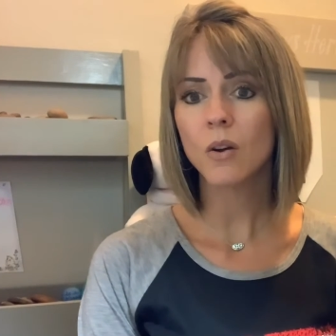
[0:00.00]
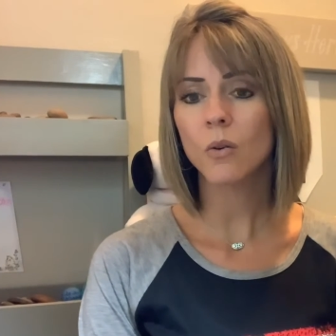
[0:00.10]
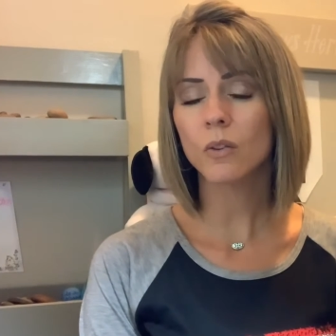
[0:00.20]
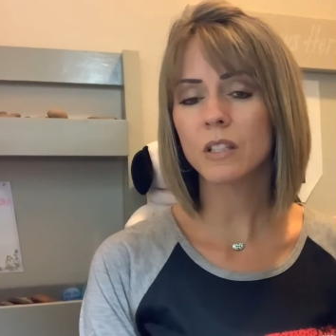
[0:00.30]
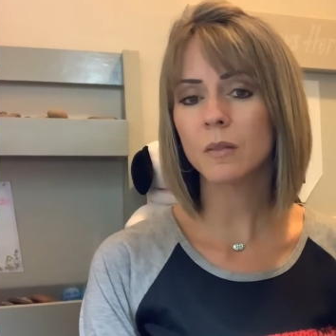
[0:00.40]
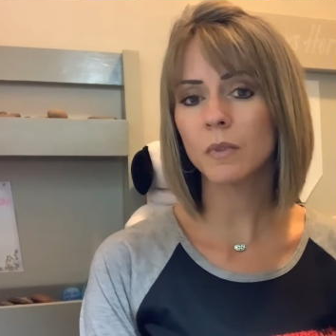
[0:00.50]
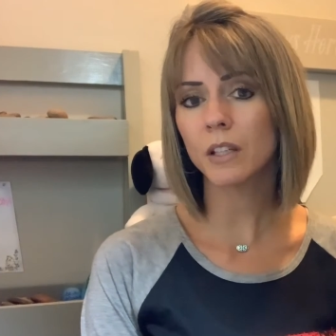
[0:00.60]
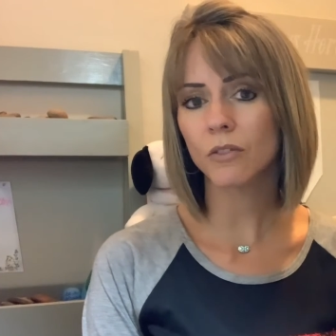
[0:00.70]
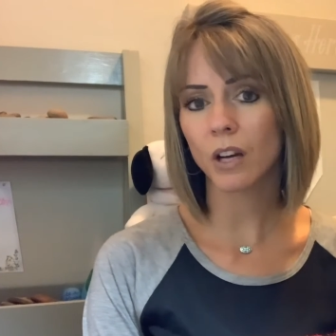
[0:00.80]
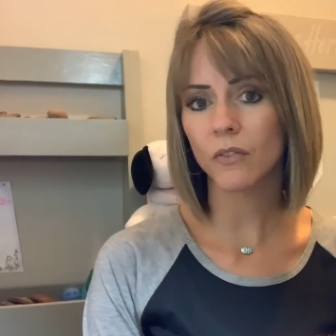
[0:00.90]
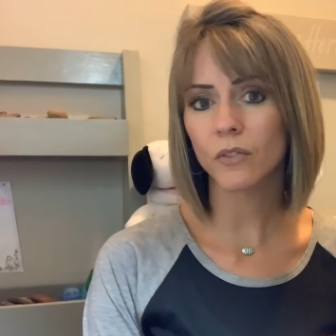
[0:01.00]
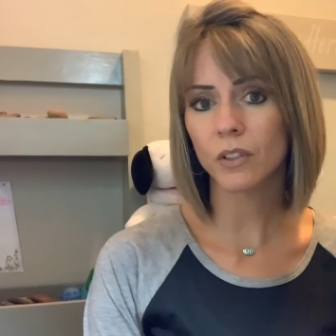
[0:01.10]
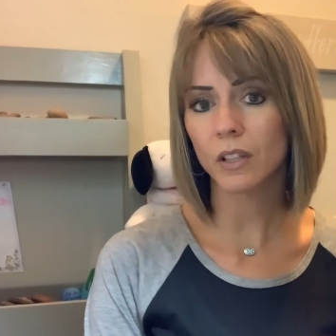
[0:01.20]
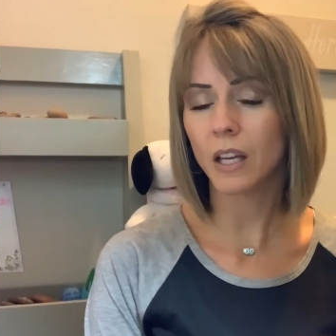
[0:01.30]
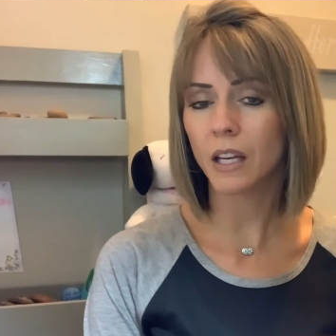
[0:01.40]
or to be
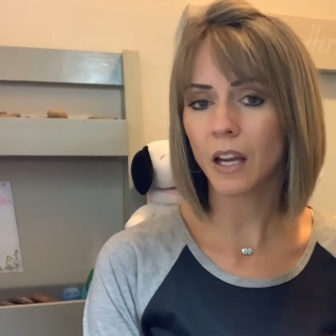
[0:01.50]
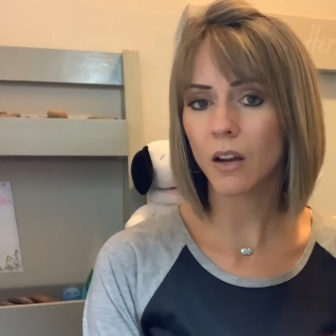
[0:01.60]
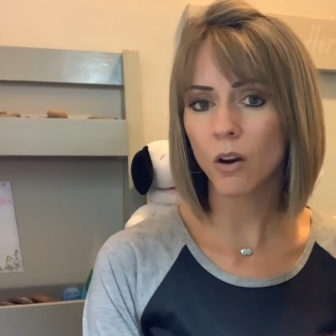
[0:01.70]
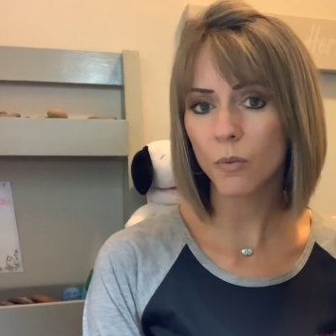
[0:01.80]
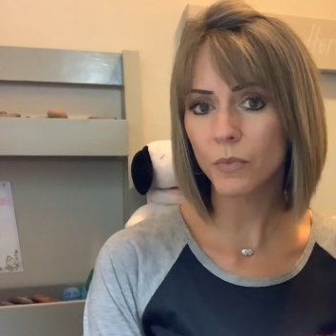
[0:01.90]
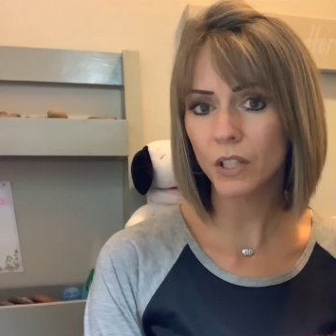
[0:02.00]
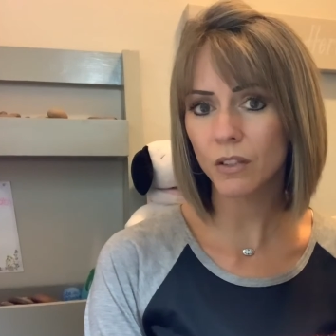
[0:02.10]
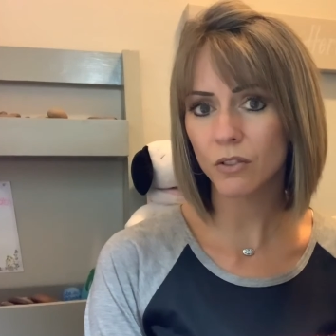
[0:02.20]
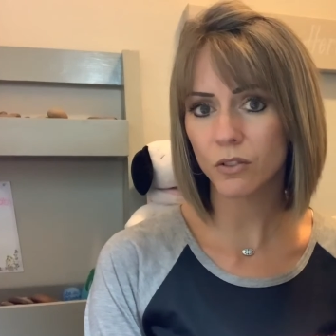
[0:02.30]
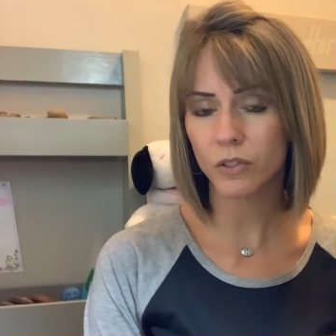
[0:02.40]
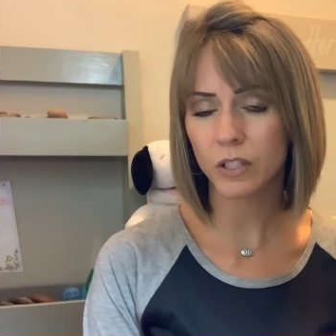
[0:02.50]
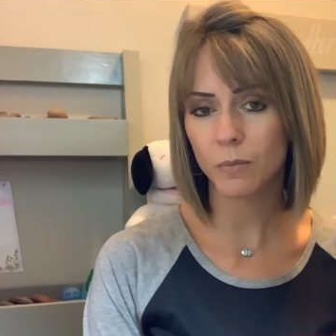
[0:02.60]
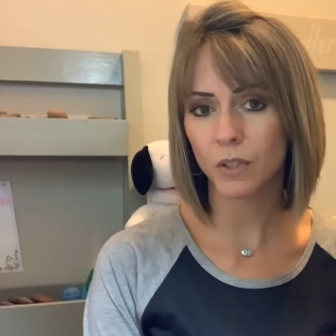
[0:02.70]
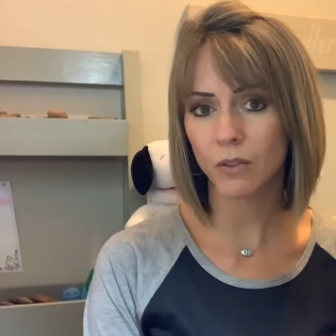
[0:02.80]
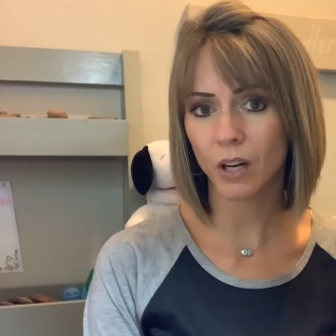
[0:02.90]
grateful, and I hope that you choose to
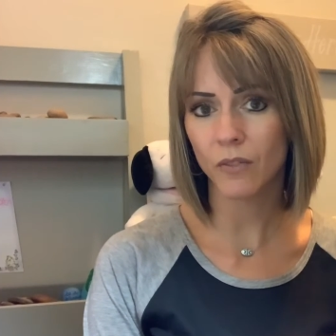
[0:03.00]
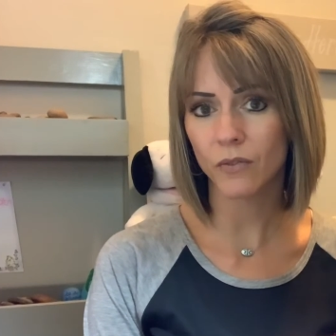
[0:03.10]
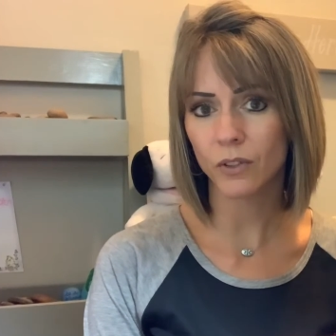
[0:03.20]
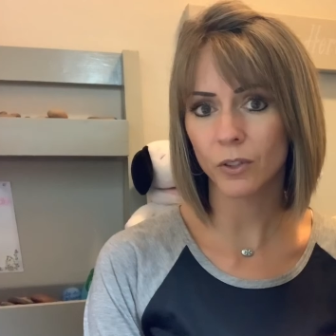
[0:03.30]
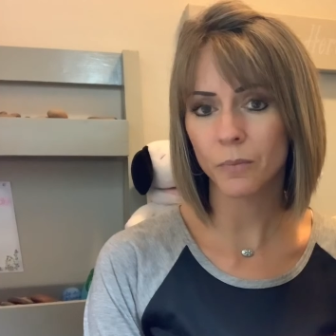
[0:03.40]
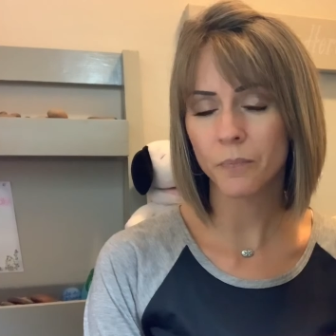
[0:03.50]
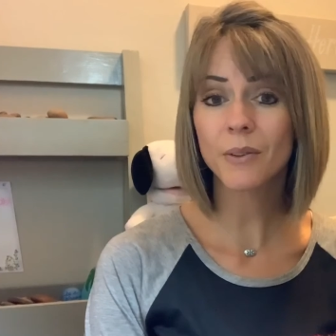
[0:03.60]
be grateful.